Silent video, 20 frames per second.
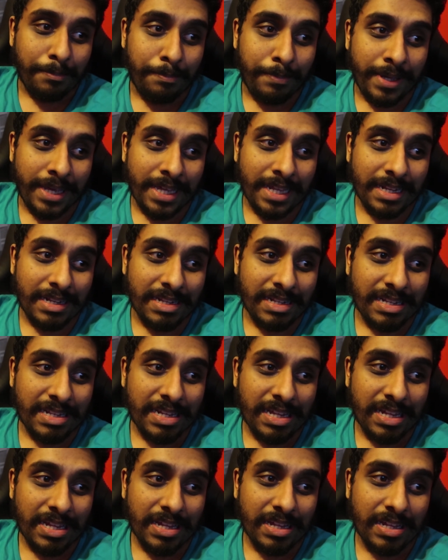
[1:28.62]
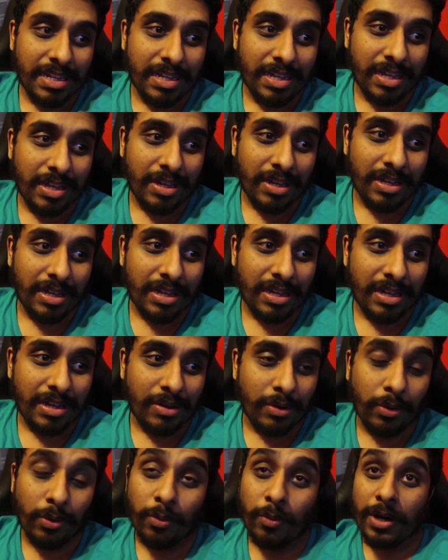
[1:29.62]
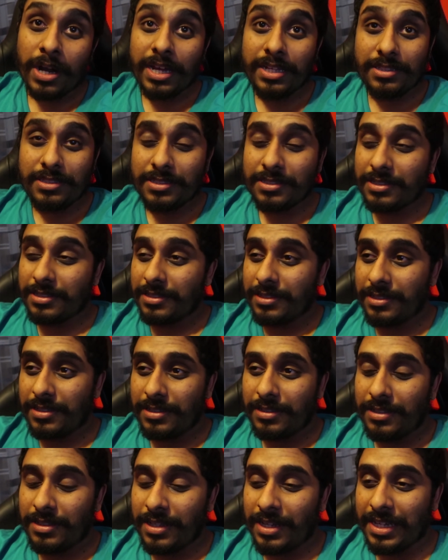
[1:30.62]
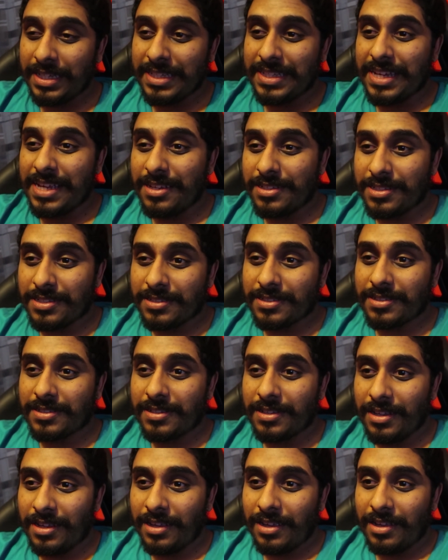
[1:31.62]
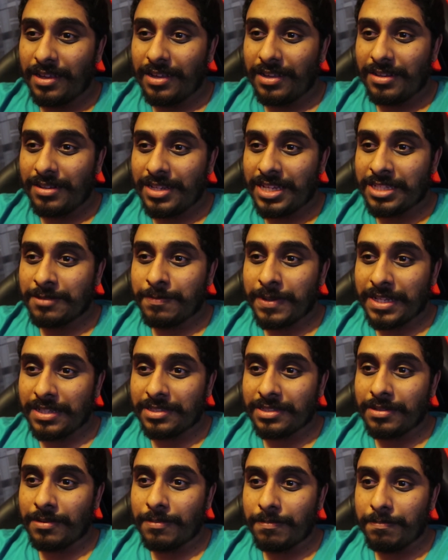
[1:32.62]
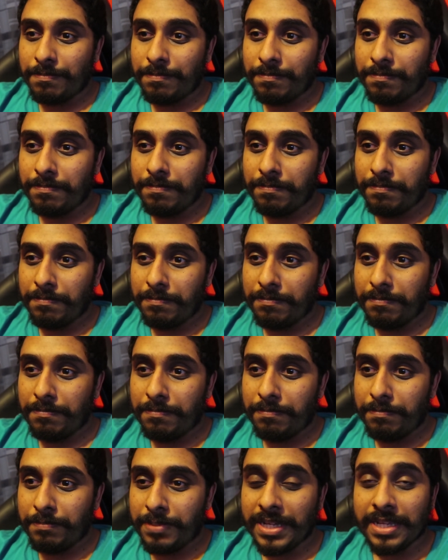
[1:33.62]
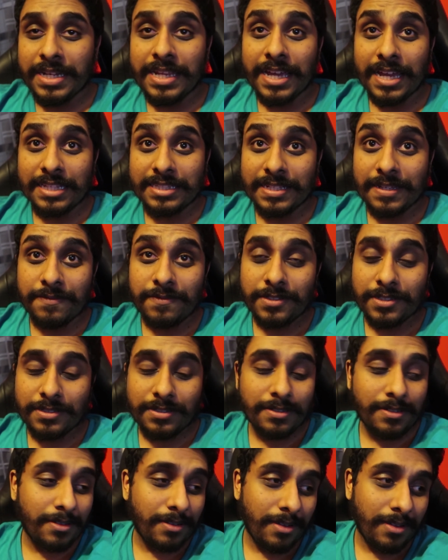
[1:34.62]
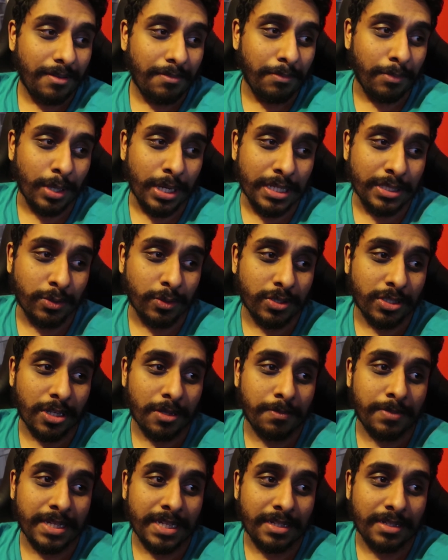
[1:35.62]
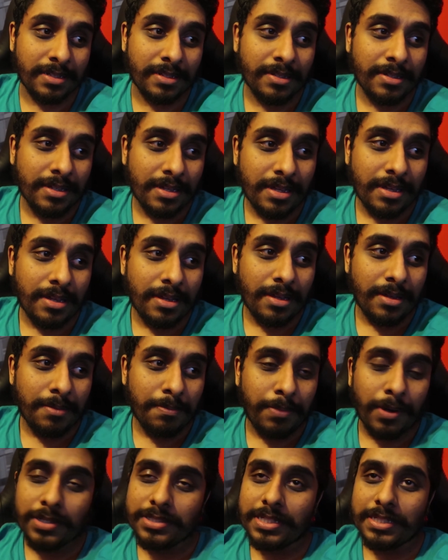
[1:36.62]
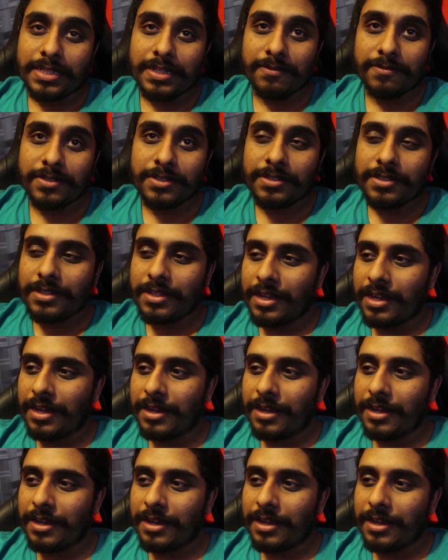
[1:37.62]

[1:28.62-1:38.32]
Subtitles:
been alright, I guess. There's been some big negatives, but there's also been positives.